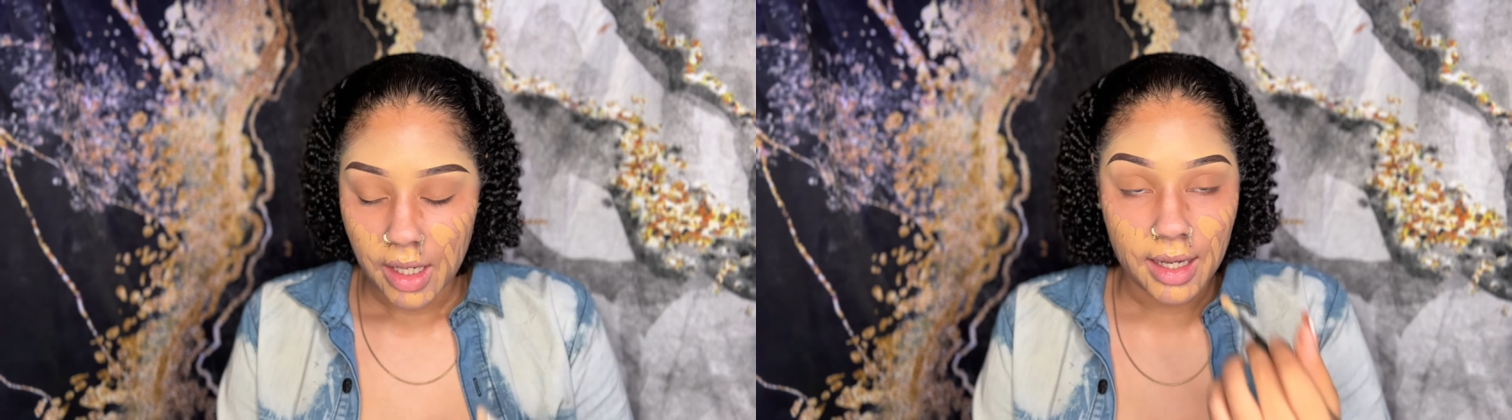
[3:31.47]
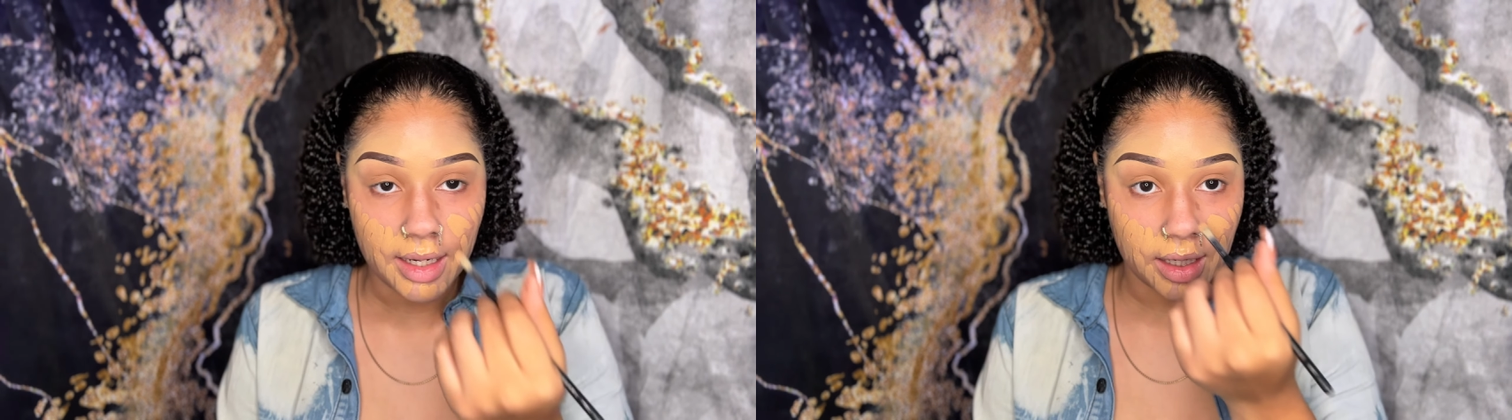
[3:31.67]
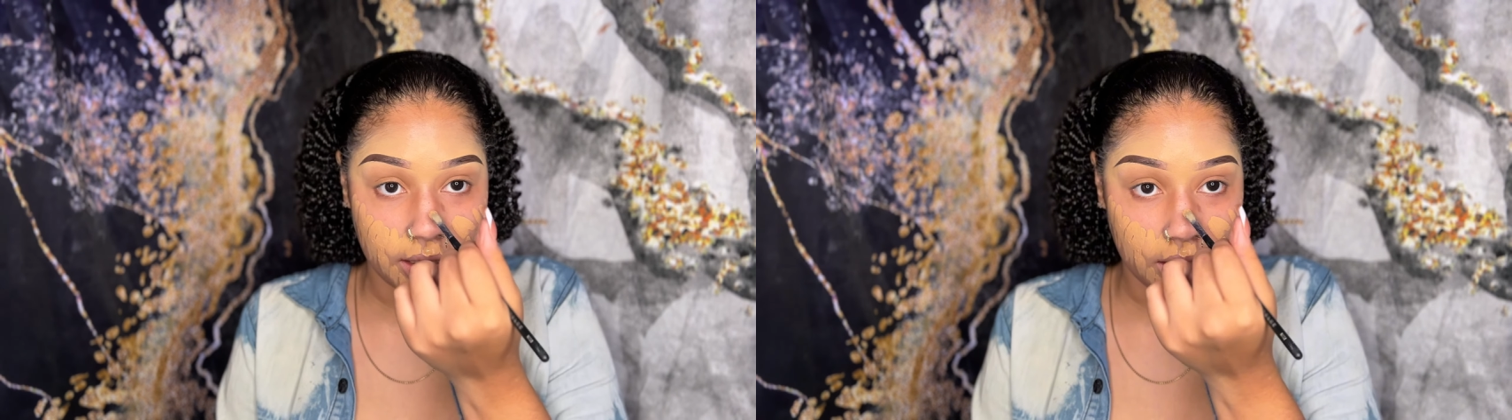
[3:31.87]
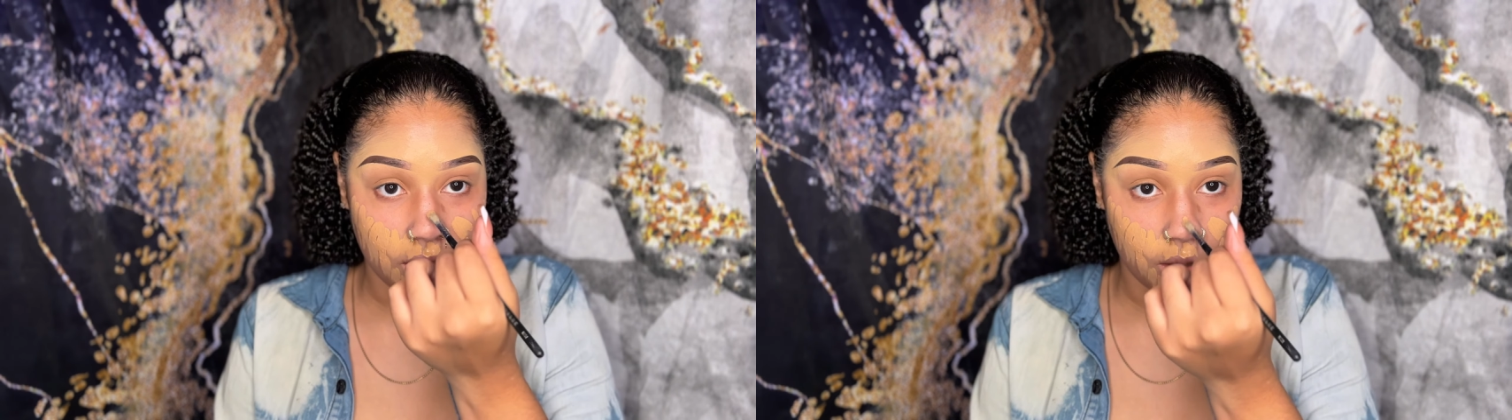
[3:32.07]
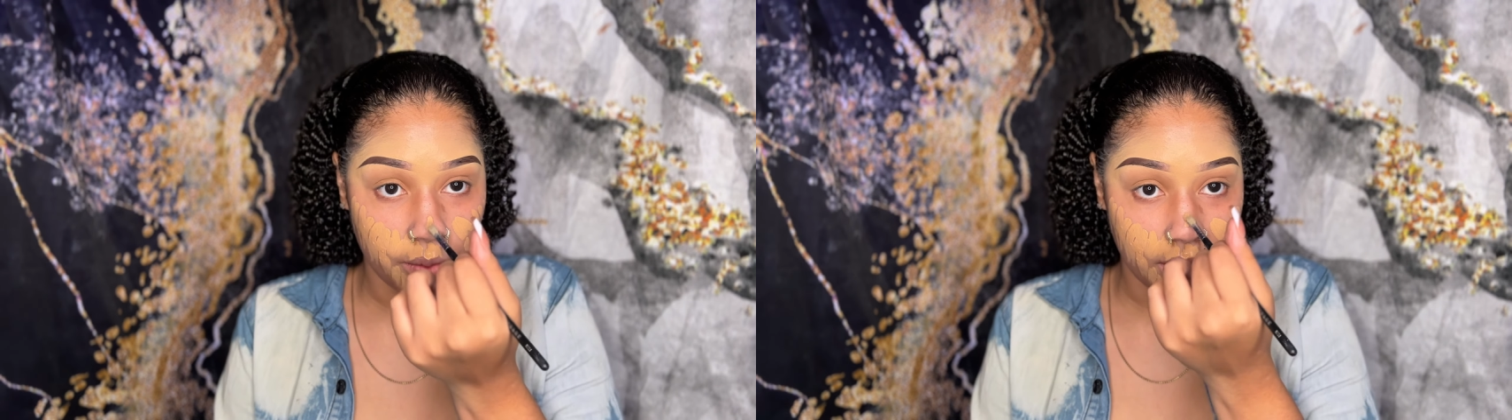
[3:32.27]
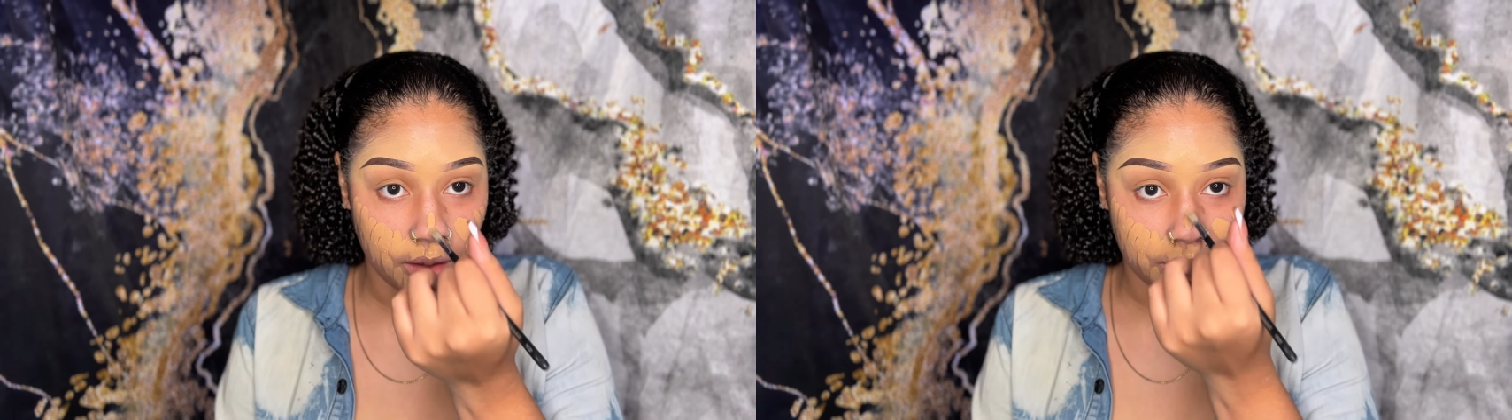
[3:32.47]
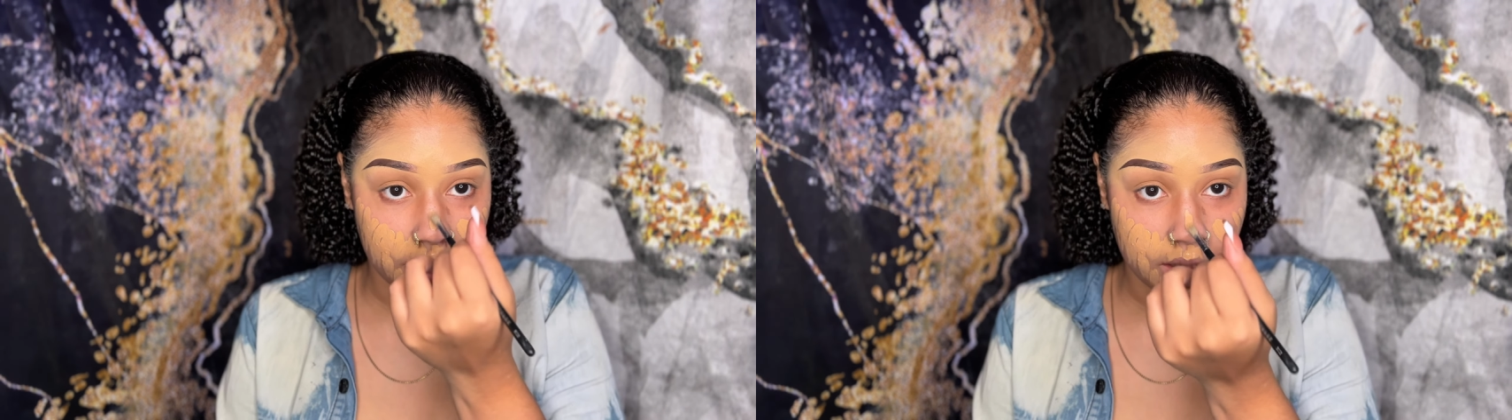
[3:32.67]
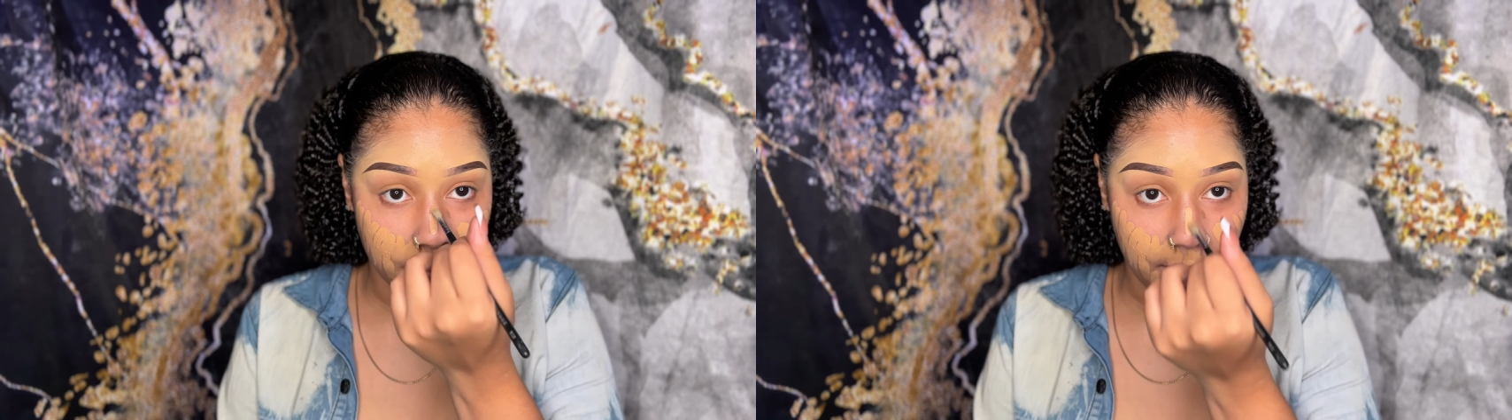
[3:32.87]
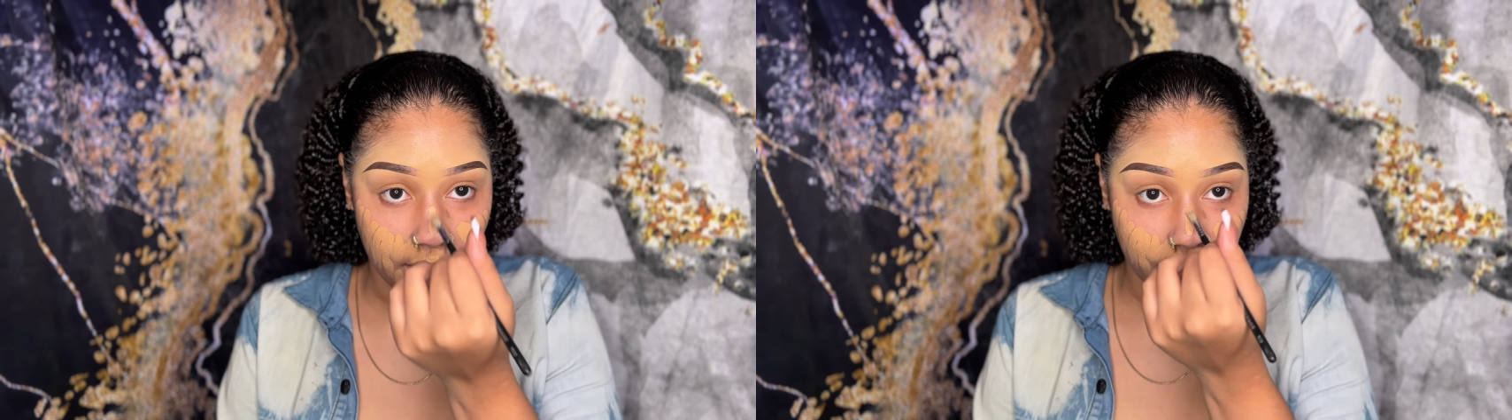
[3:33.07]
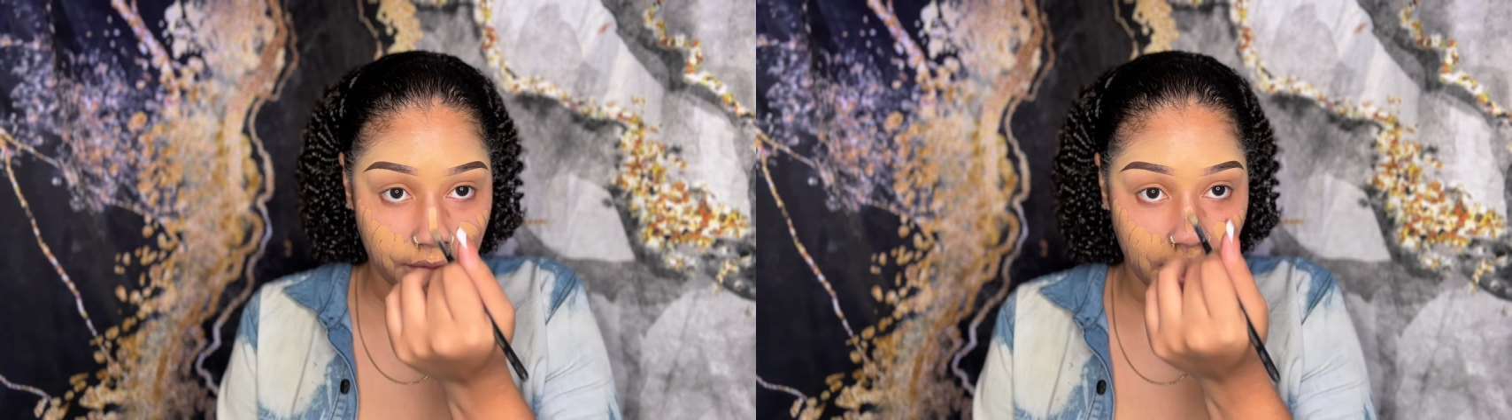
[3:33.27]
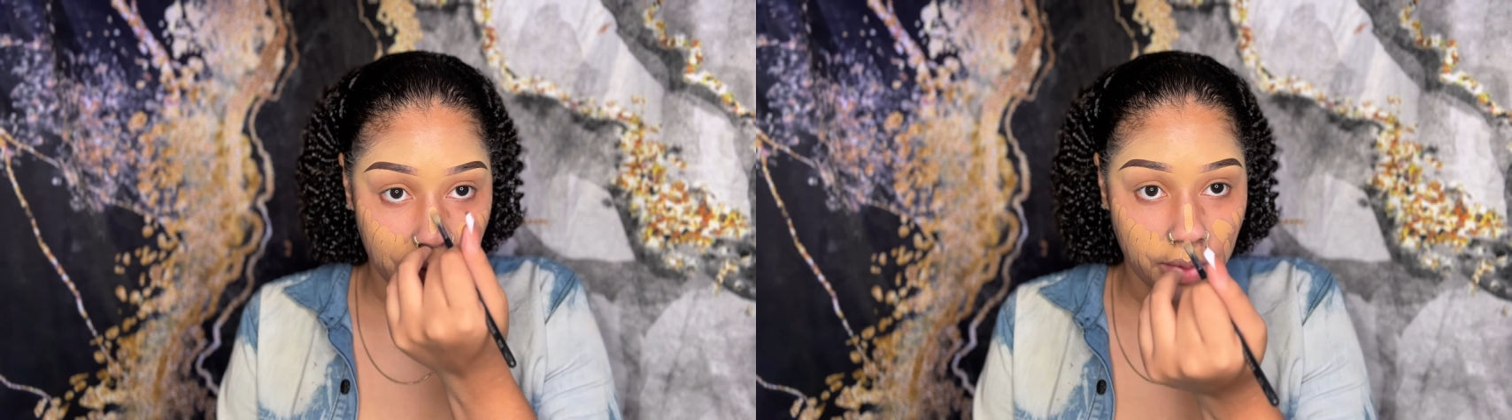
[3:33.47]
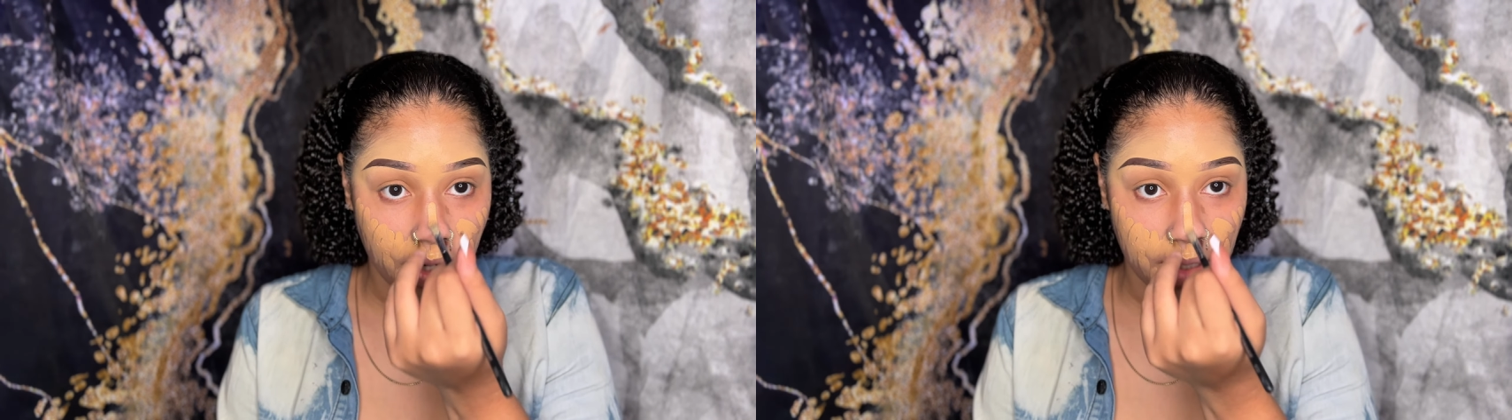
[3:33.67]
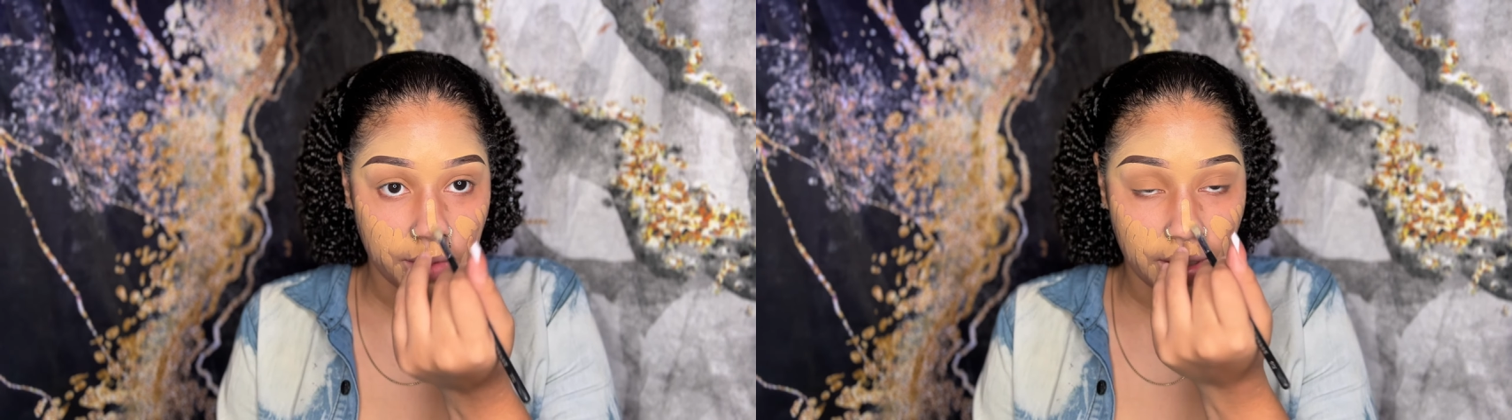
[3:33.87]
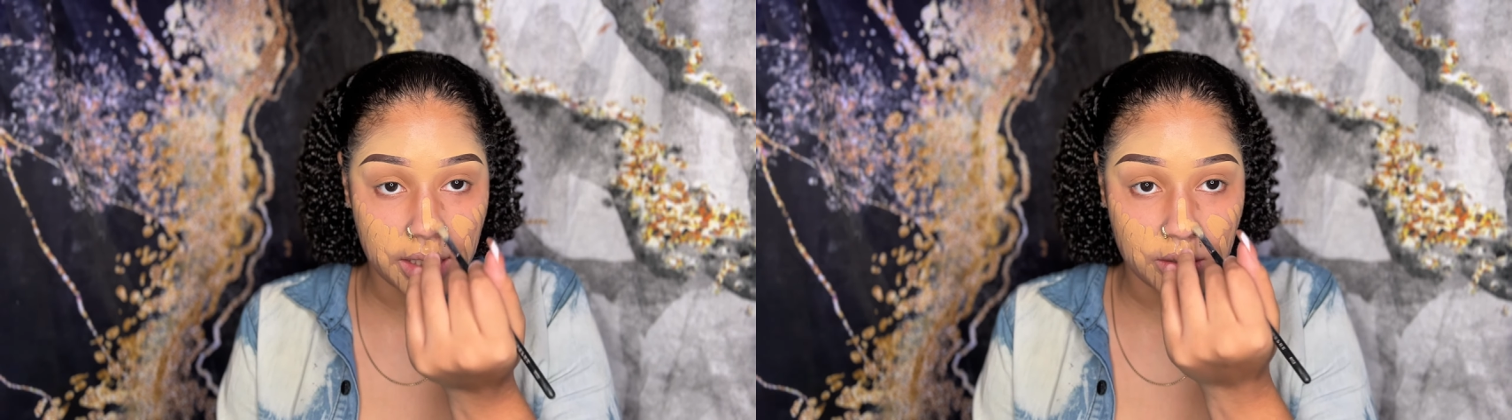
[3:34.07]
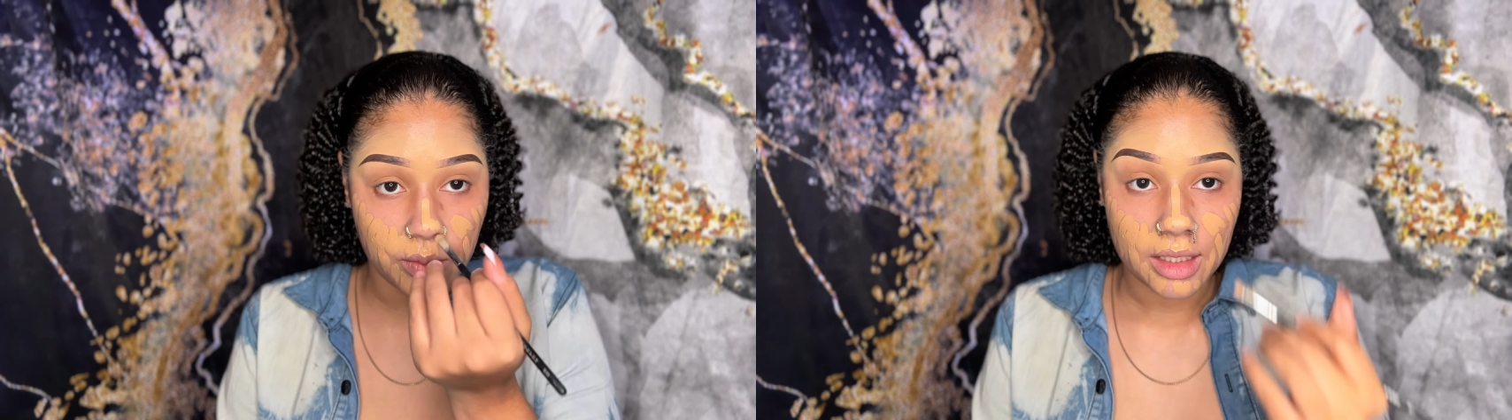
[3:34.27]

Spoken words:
And I did go in with some mattifying primer as well,